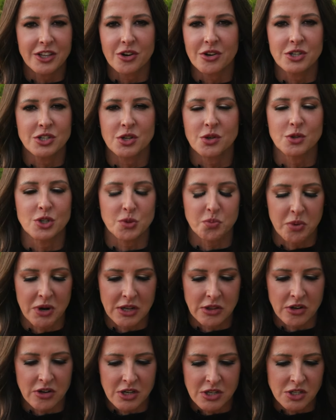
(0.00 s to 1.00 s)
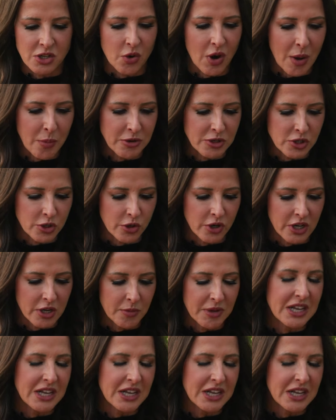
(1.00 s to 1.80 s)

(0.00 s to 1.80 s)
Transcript: There is no spring, there is no opportunity.